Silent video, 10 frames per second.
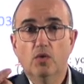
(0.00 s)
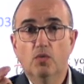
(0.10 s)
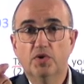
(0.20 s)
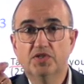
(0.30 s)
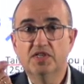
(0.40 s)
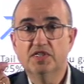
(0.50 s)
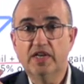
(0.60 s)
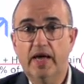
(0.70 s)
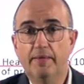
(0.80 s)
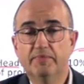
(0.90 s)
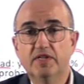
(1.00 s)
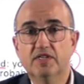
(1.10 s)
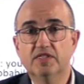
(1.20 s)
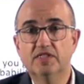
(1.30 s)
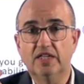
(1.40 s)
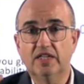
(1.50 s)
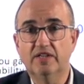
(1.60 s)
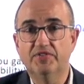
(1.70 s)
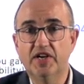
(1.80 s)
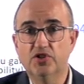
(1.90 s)
which is named standard
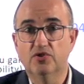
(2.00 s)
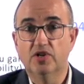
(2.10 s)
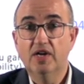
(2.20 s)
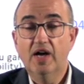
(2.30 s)
deviation.